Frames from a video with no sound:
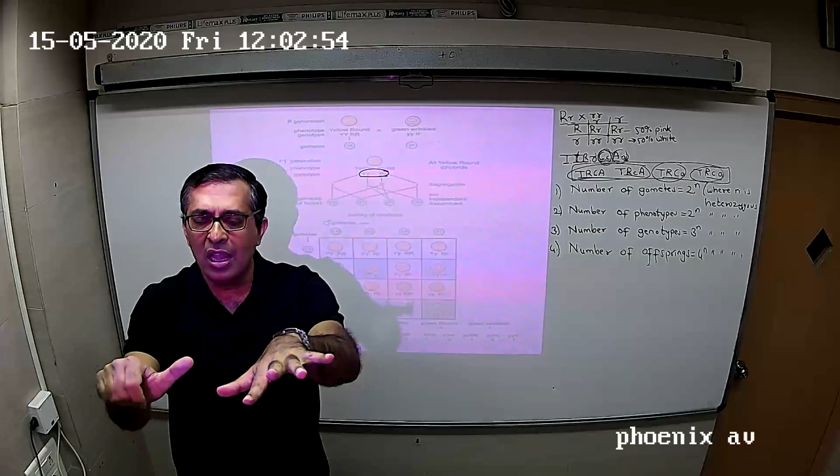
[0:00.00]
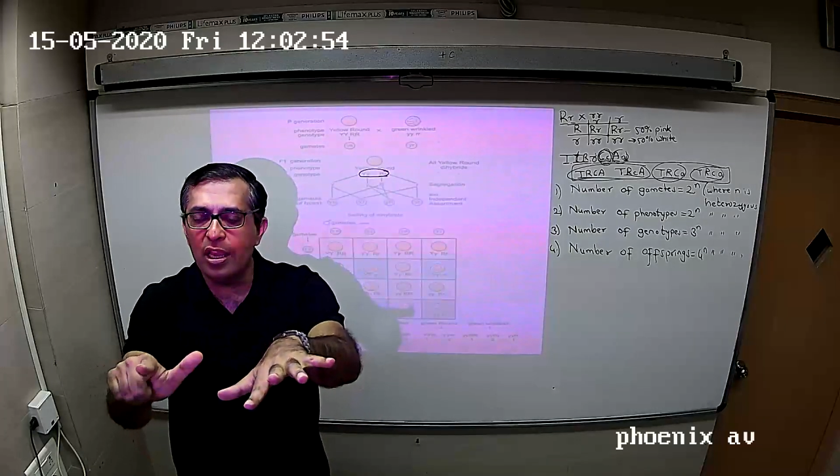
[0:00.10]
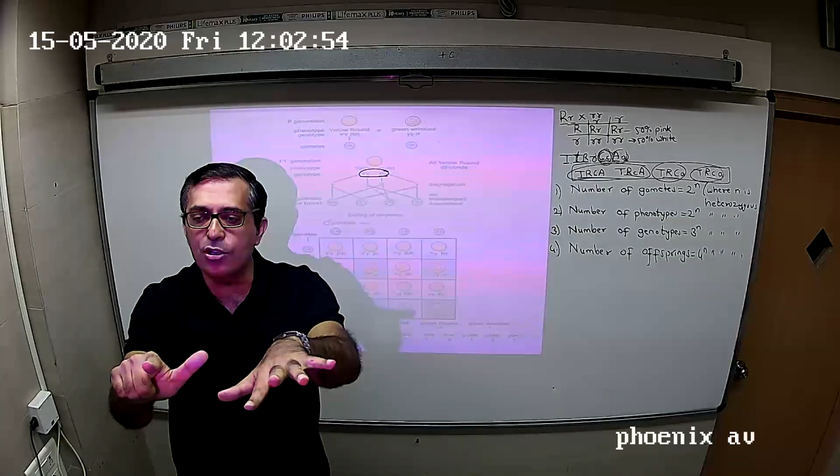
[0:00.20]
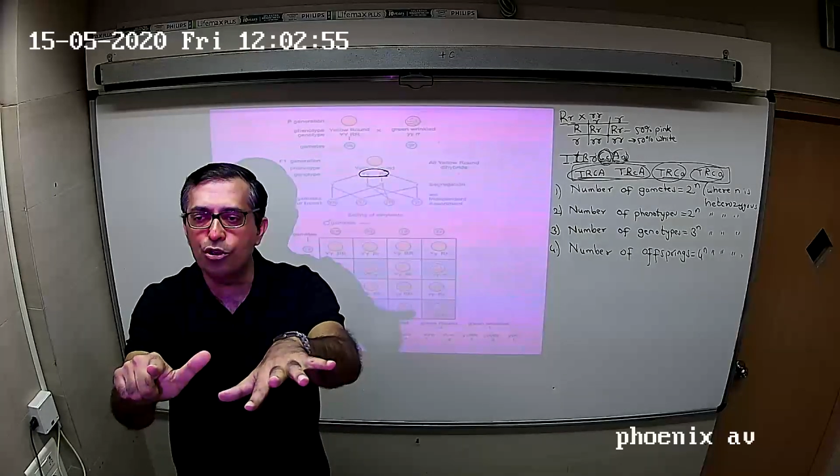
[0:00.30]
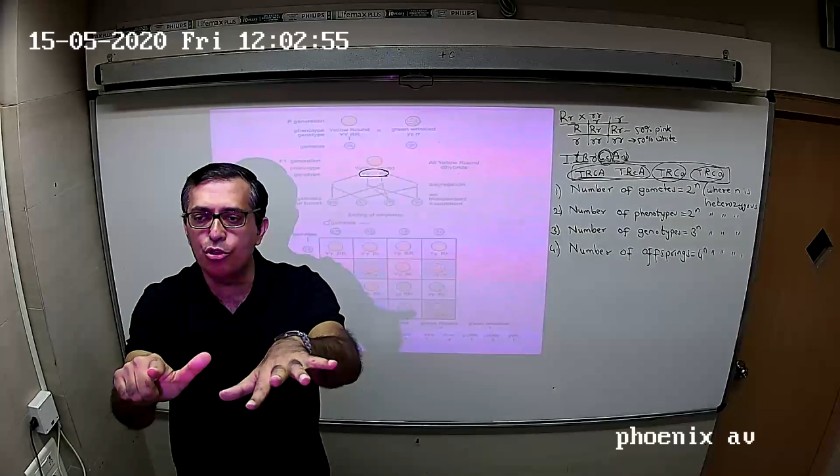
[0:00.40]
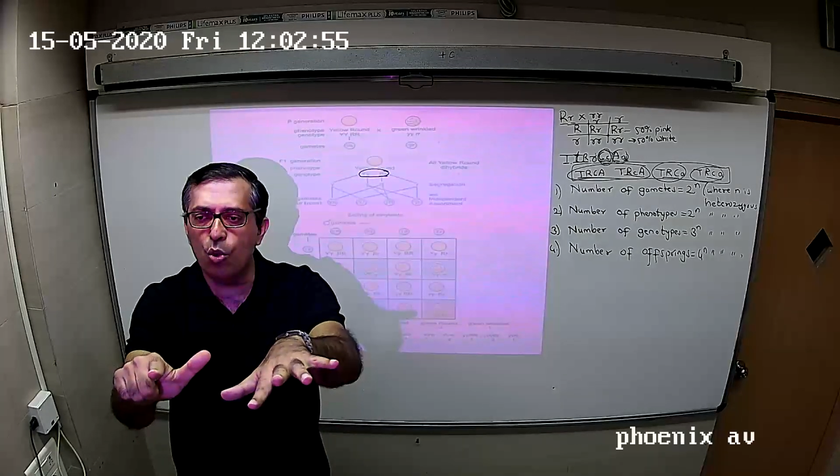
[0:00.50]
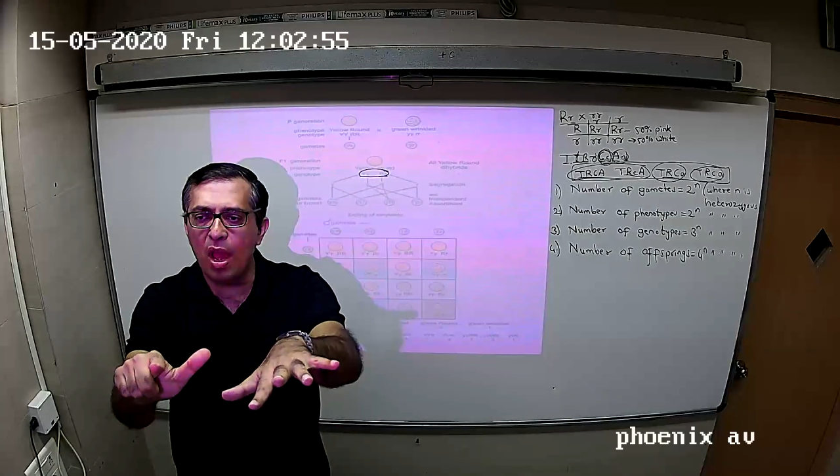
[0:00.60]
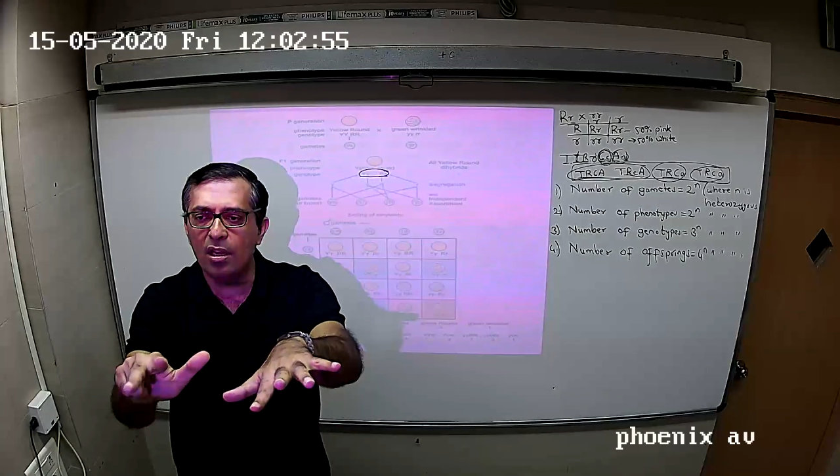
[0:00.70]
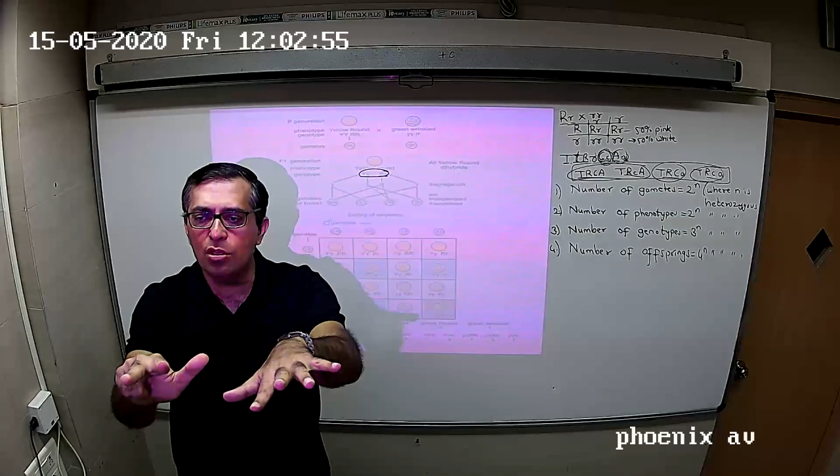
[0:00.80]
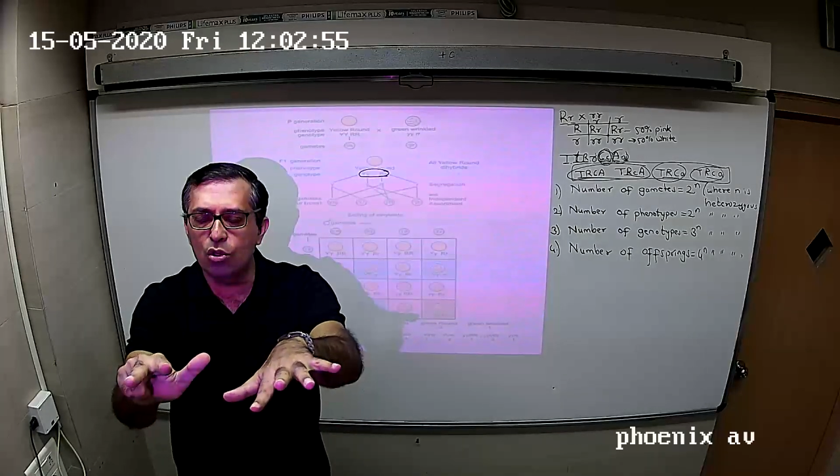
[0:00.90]
is to
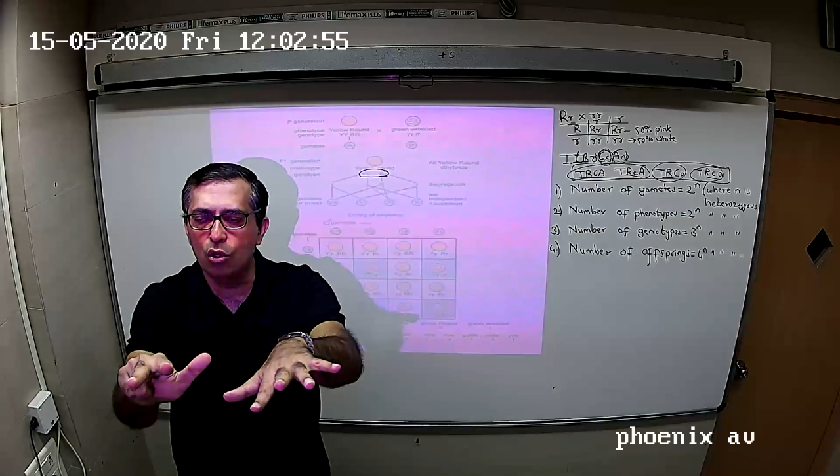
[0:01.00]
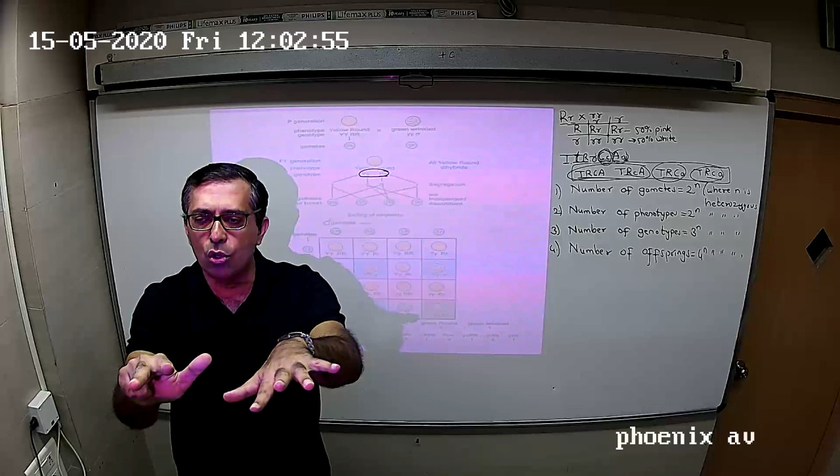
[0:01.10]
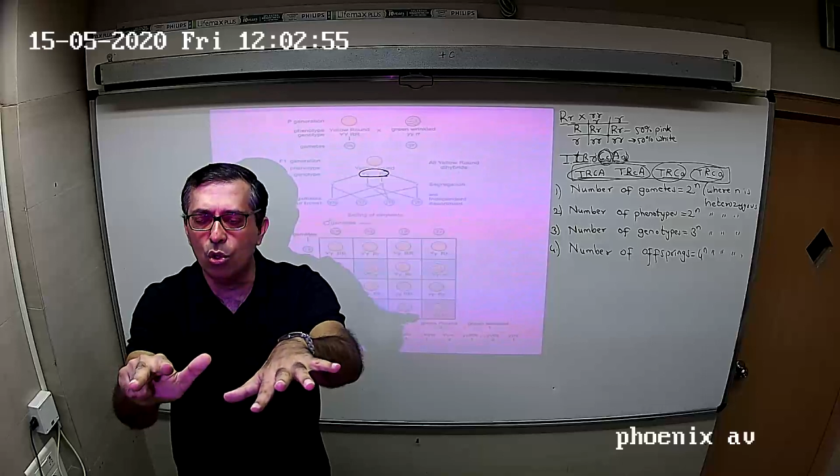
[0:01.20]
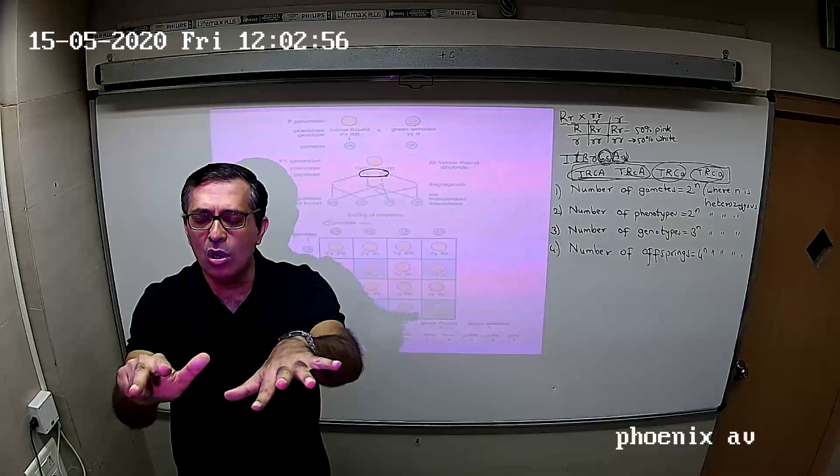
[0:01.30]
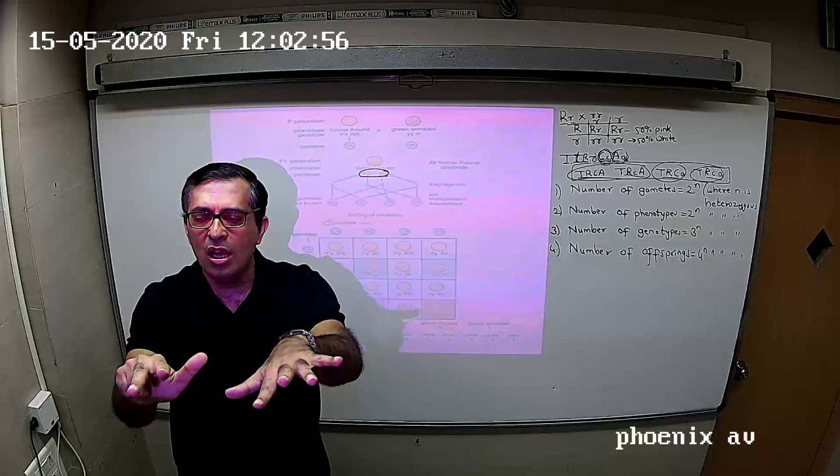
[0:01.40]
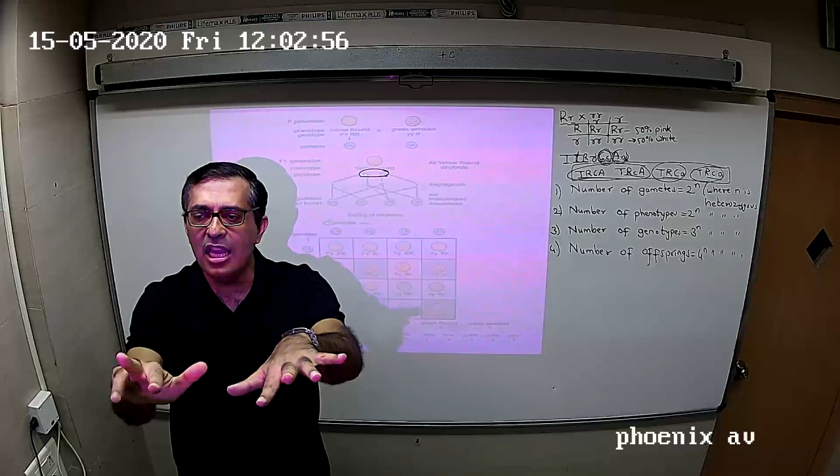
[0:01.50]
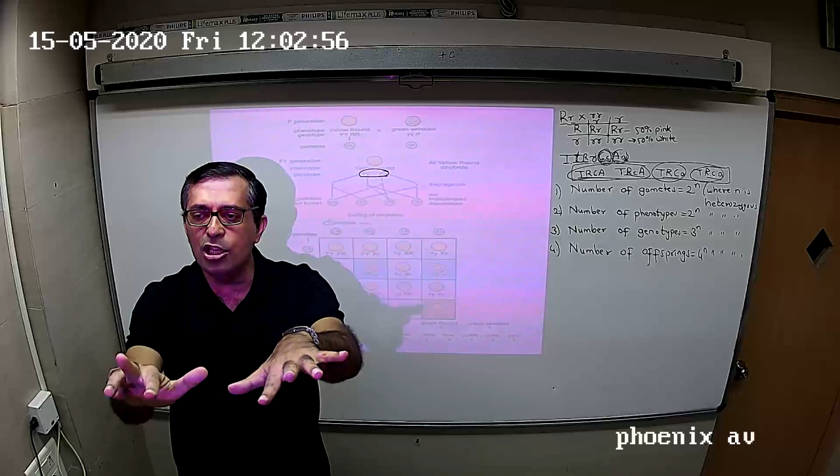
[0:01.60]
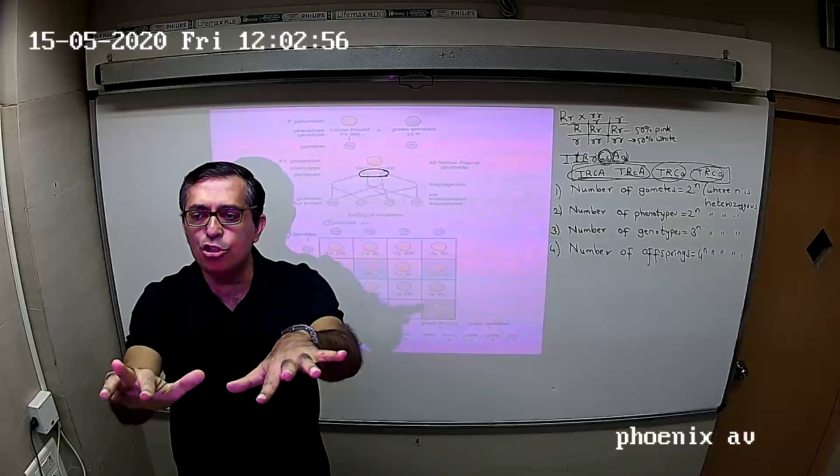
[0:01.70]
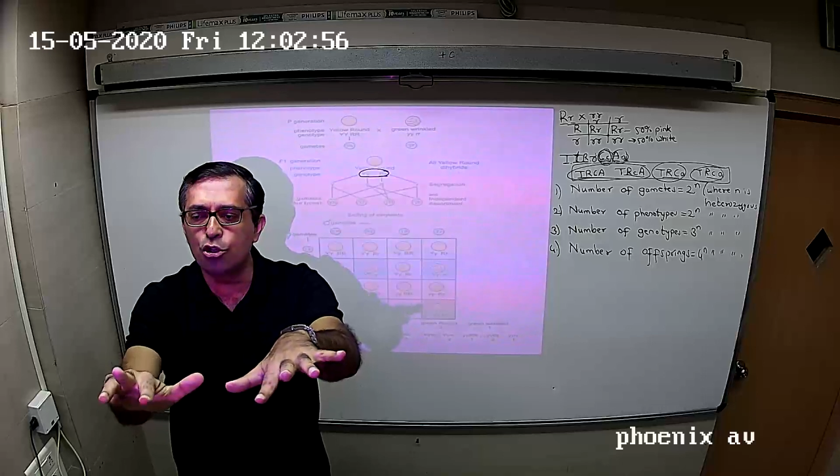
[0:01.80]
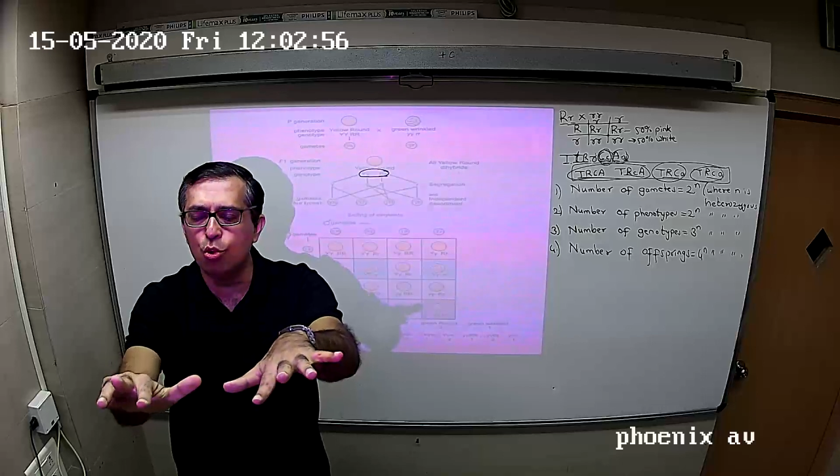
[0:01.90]
1 is to 2 is
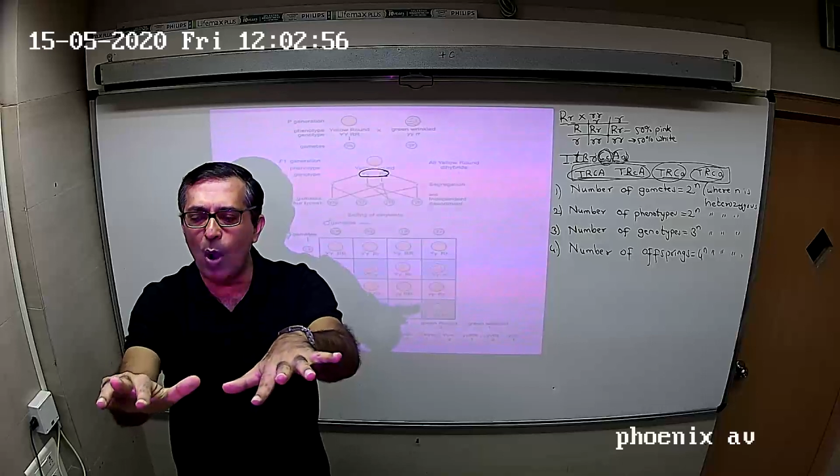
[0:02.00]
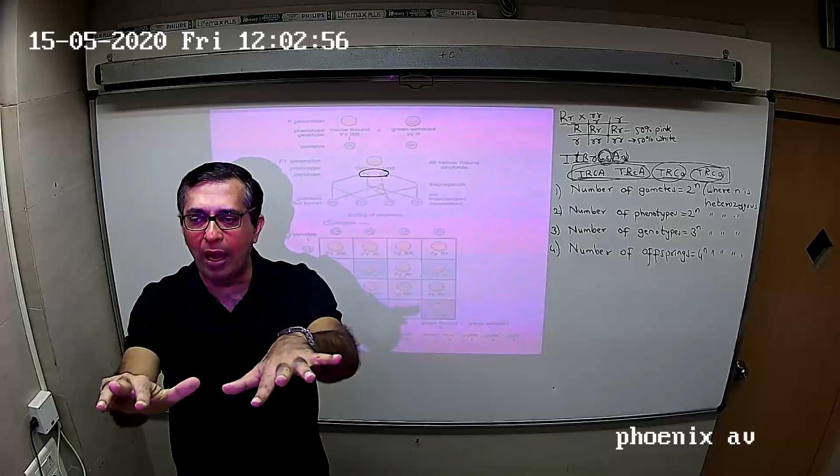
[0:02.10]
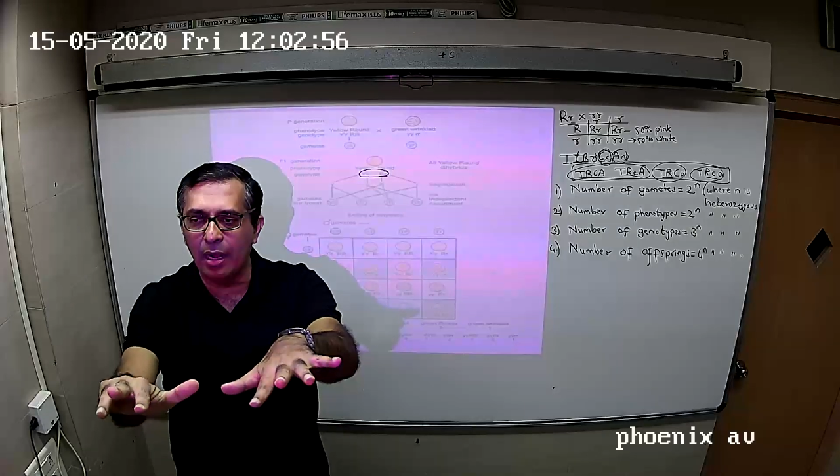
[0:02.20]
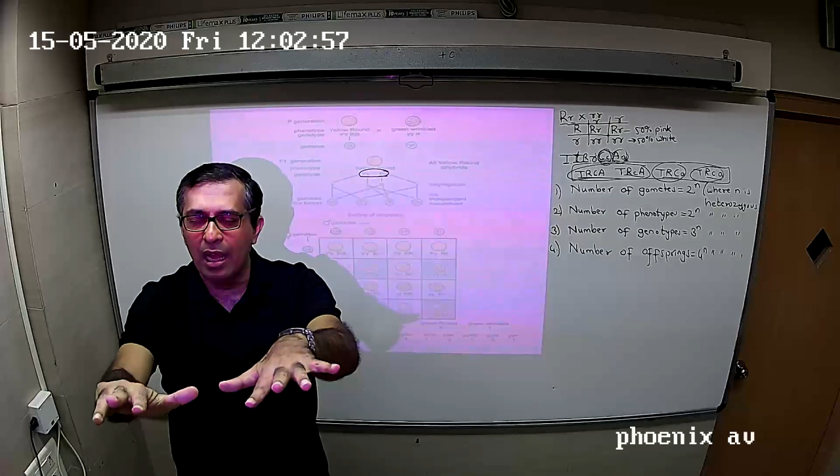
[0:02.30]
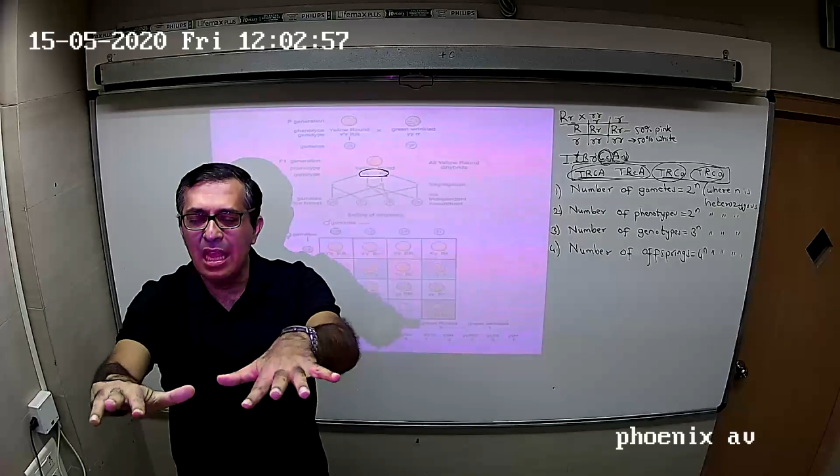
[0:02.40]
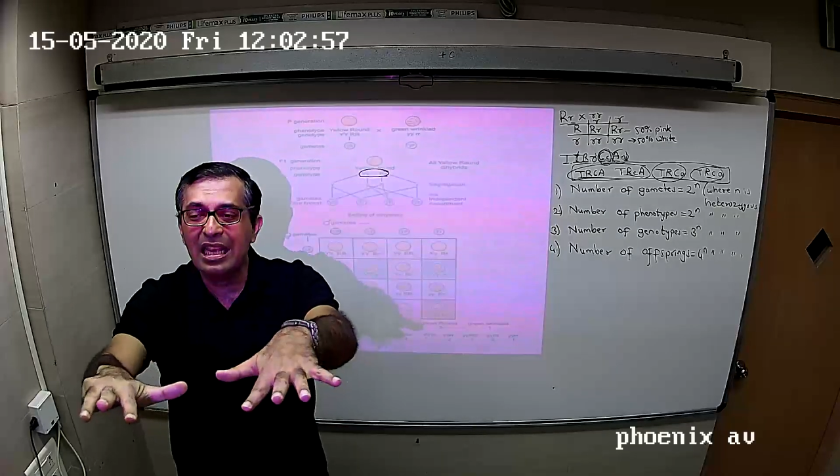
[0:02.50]
to 1.